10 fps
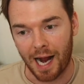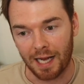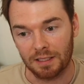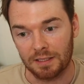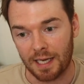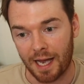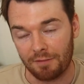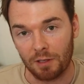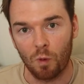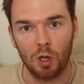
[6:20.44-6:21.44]
And
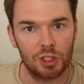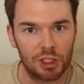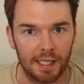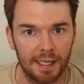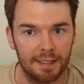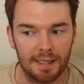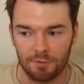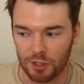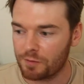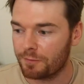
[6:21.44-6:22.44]
having watched it,
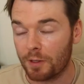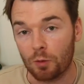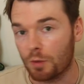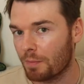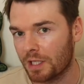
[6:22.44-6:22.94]
they've just filled